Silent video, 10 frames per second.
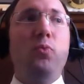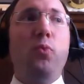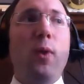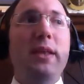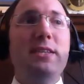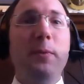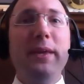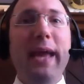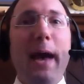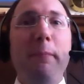when
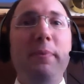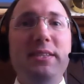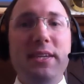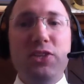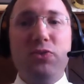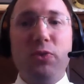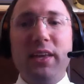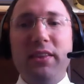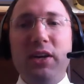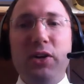something happens in Israel,
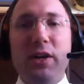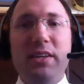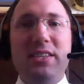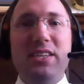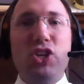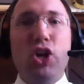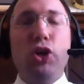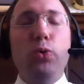that there is this